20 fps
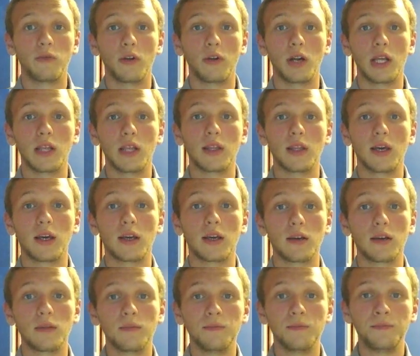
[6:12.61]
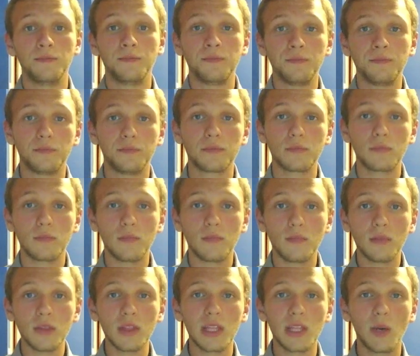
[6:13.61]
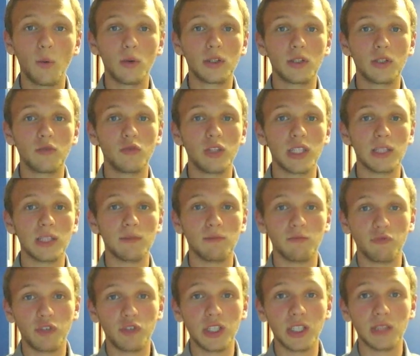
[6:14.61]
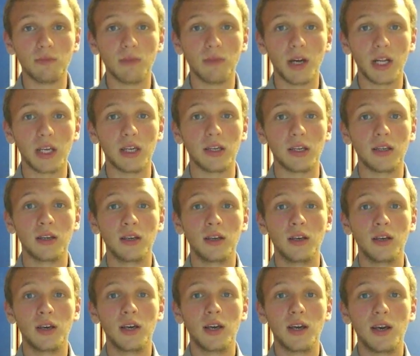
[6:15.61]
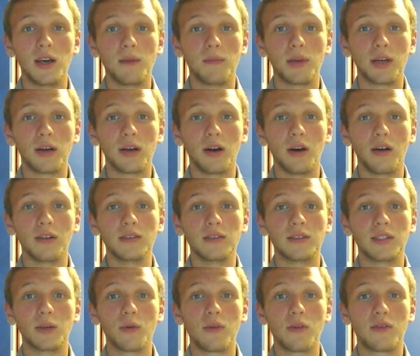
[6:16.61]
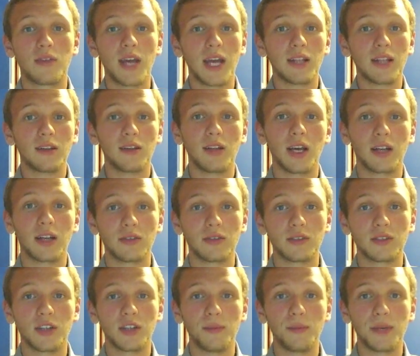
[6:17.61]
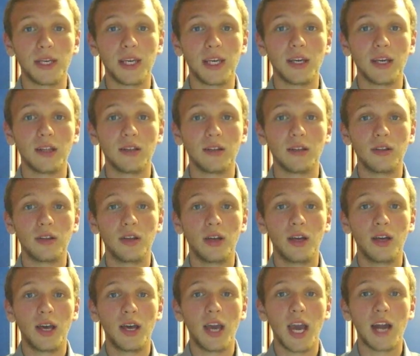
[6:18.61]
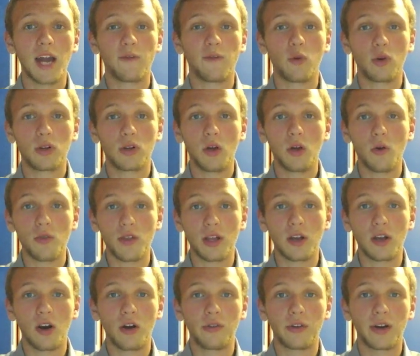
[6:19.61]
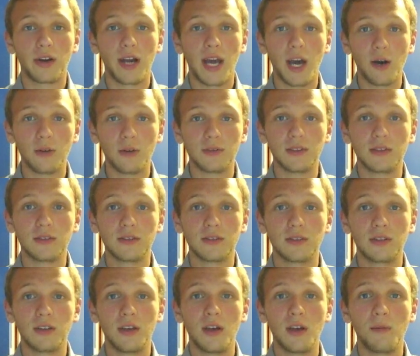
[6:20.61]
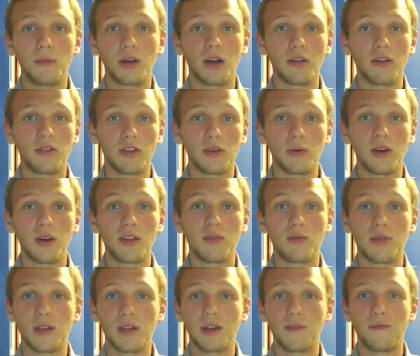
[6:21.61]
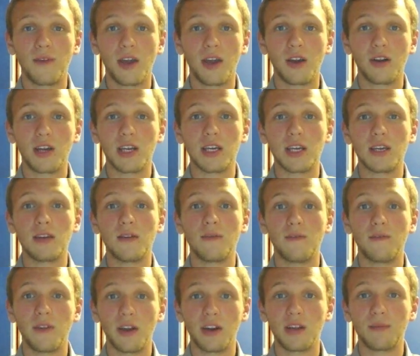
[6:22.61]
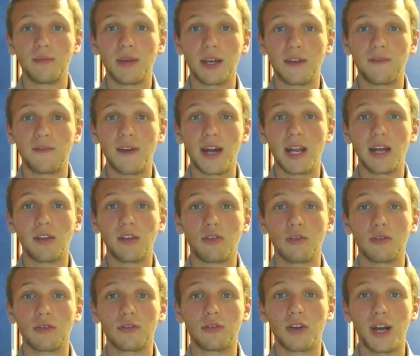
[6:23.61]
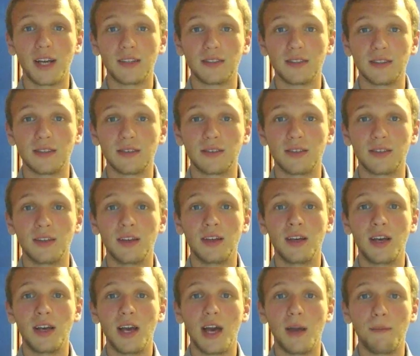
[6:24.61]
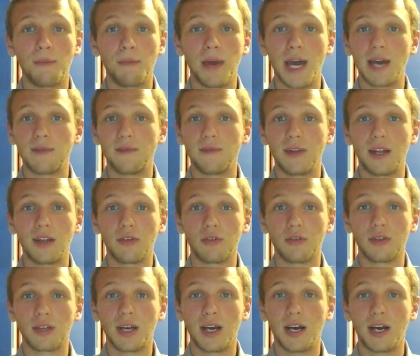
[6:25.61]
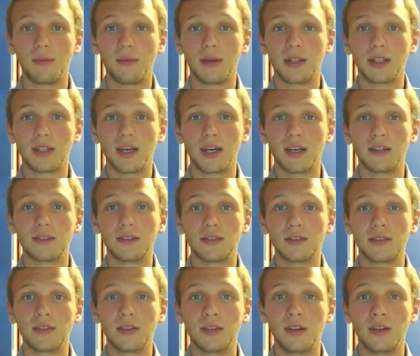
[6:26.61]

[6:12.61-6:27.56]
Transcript: for anything. They wanted really real money because there was debt collectors coming in and foreclosing on their houses because the U.S. was in a very, very big financial crisis and bad financial time at that